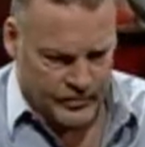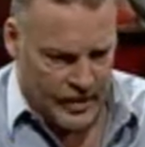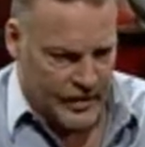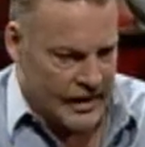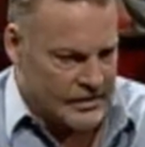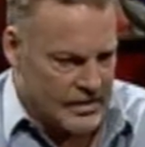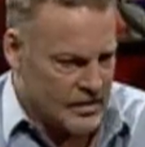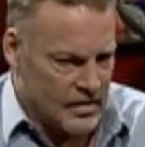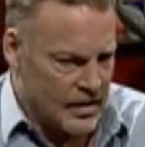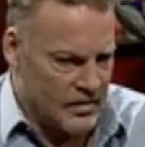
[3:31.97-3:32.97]
And
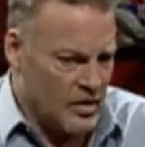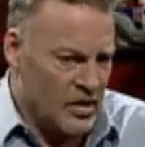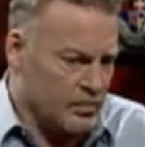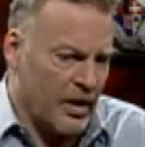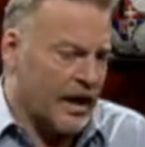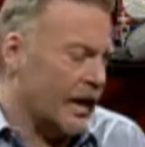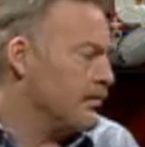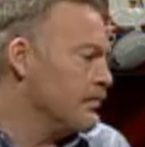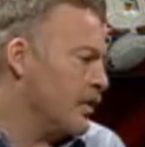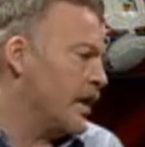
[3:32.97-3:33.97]
that's bring it in.
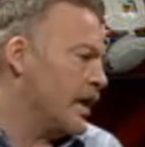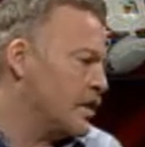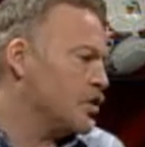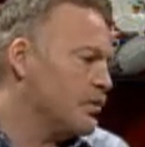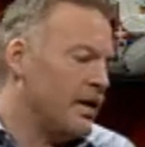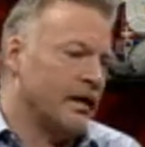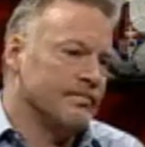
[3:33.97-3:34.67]
It should be in.